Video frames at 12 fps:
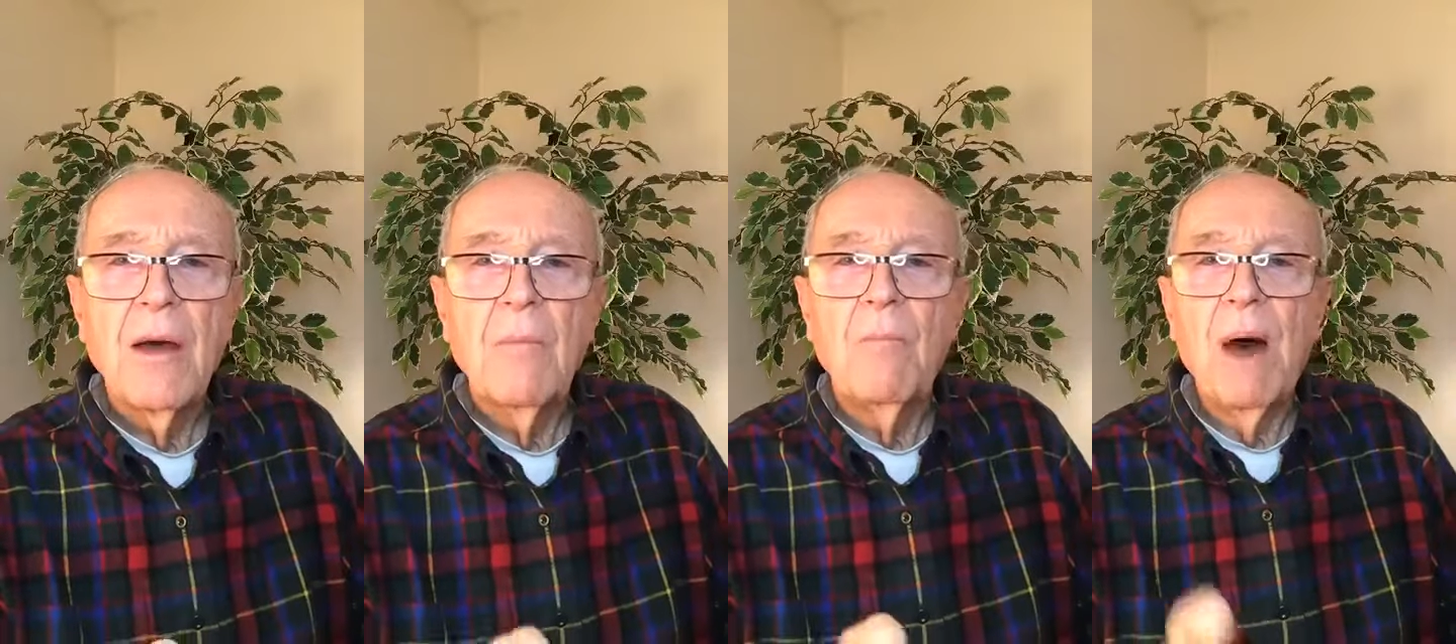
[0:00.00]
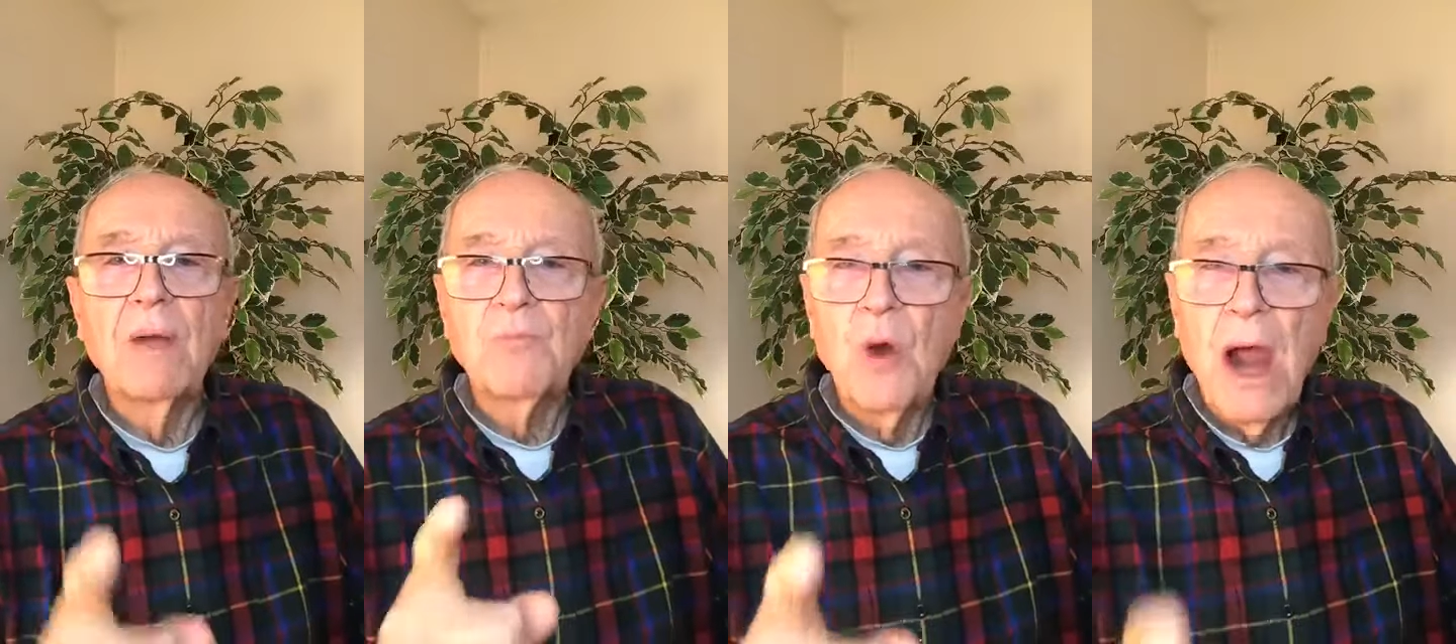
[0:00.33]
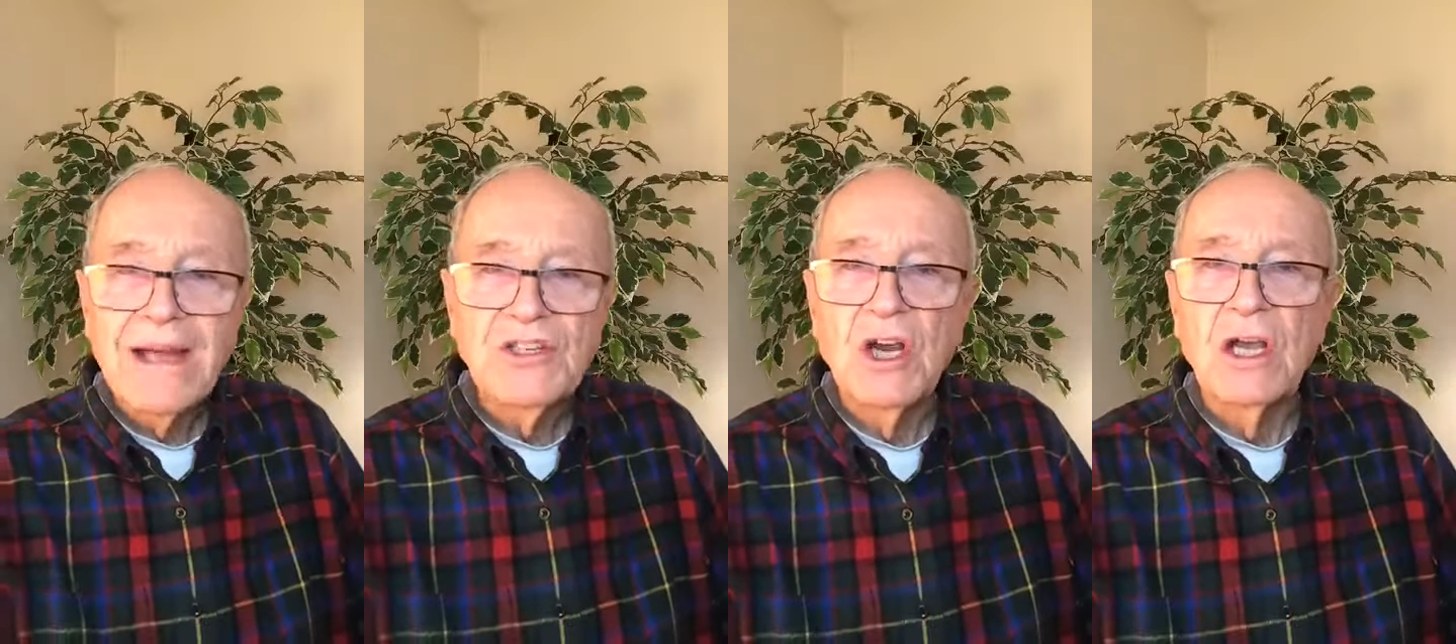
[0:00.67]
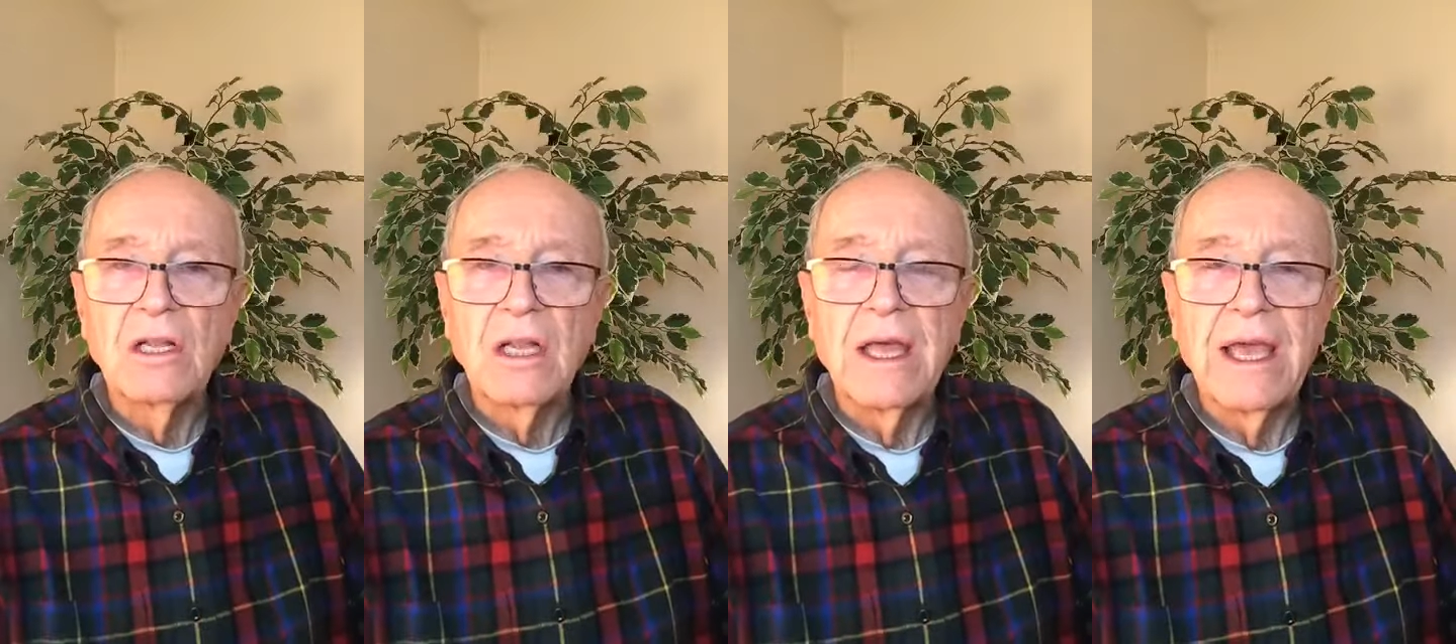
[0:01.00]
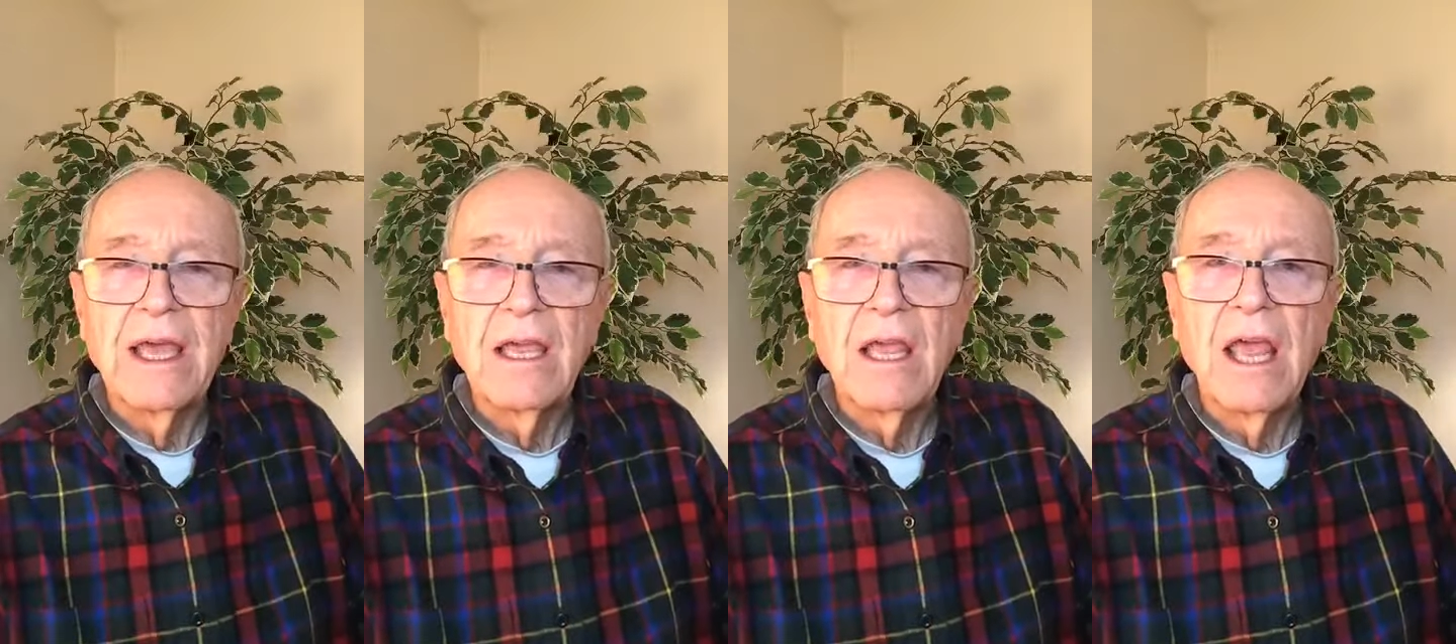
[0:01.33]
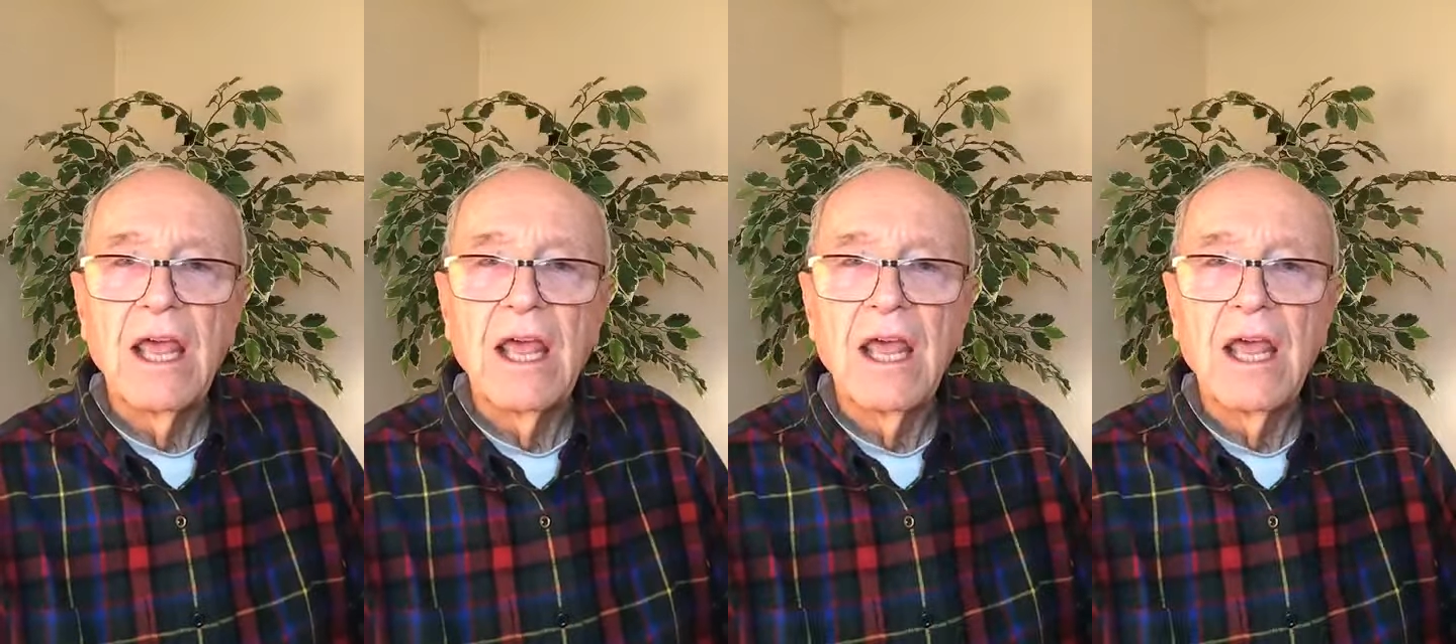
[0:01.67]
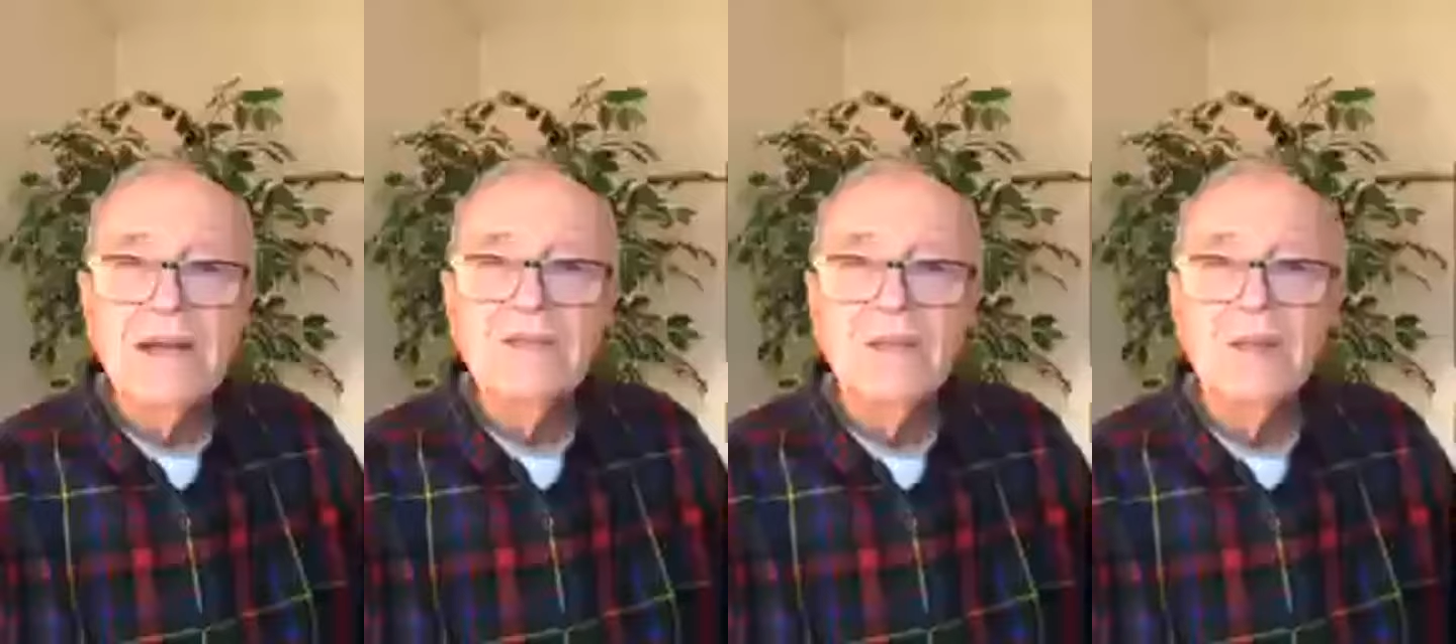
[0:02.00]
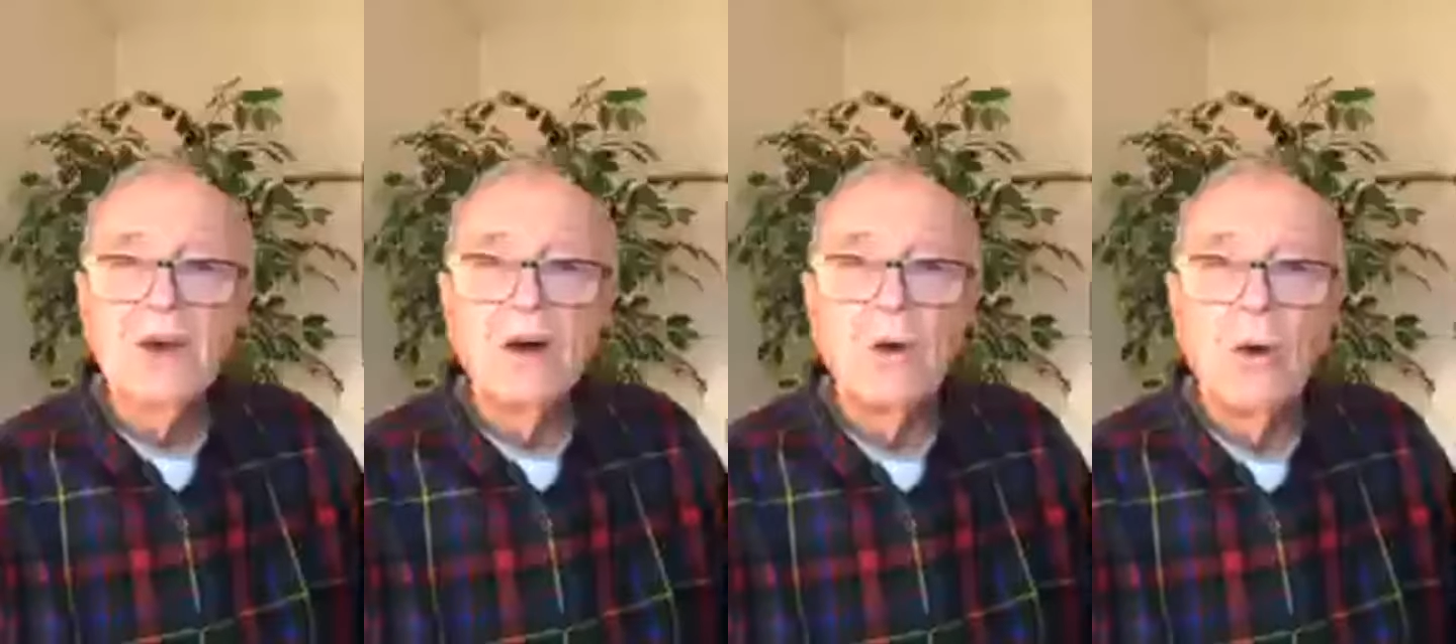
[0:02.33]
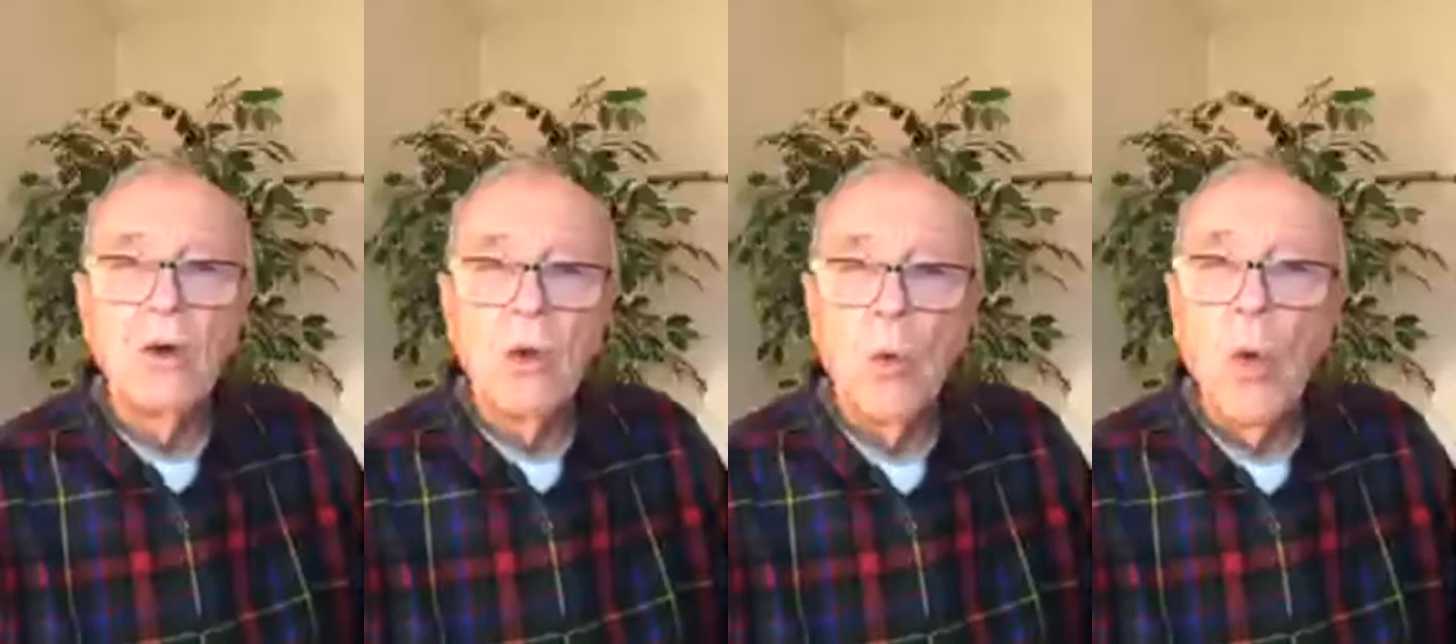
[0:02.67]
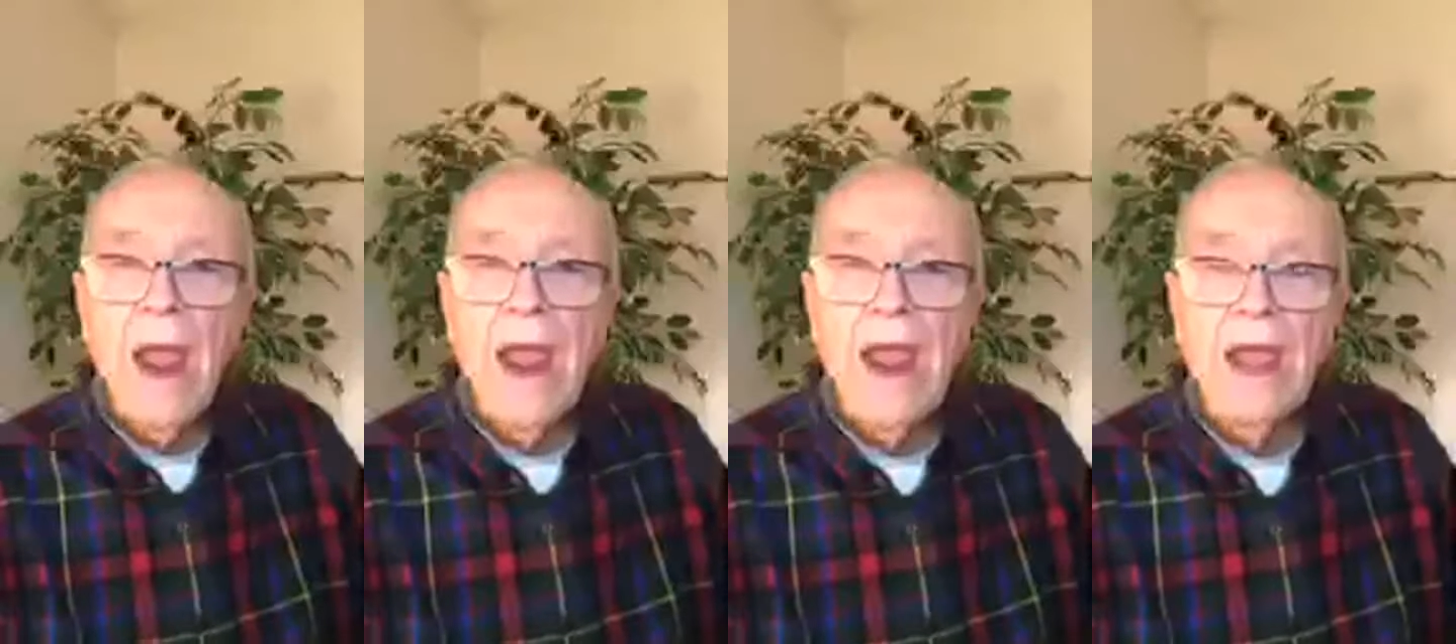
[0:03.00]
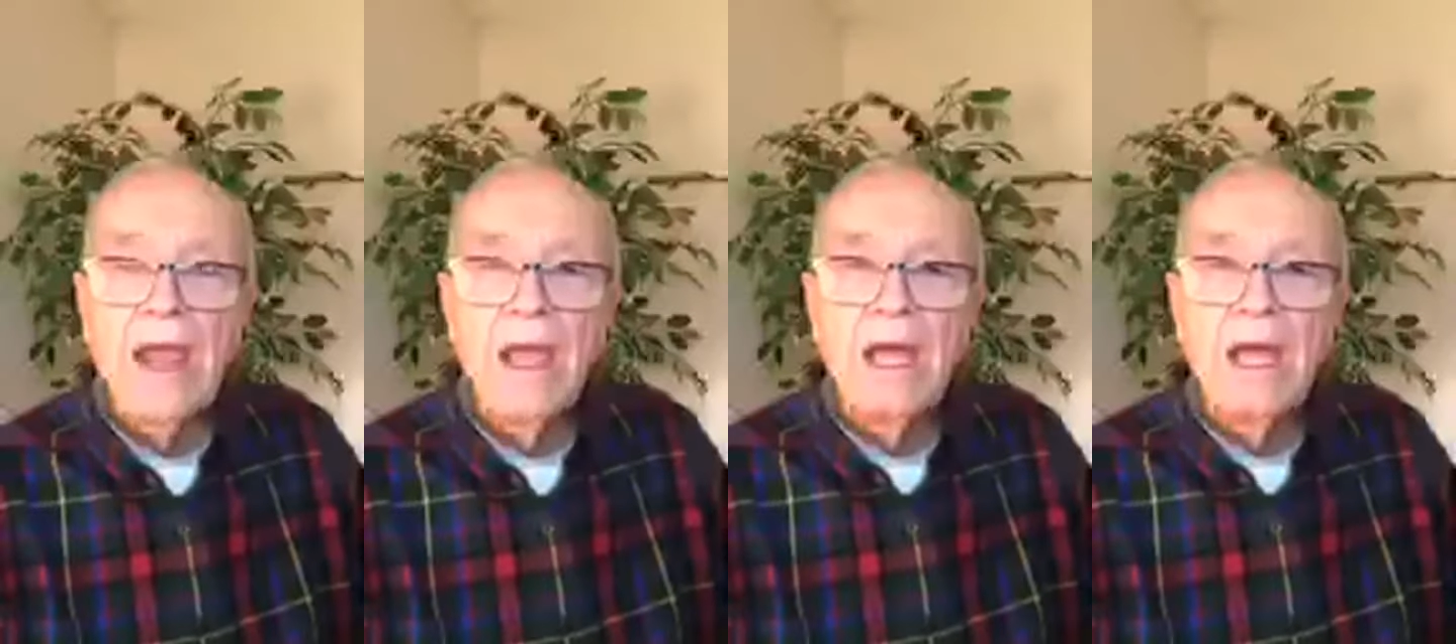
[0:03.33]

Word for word: But practically, practical way,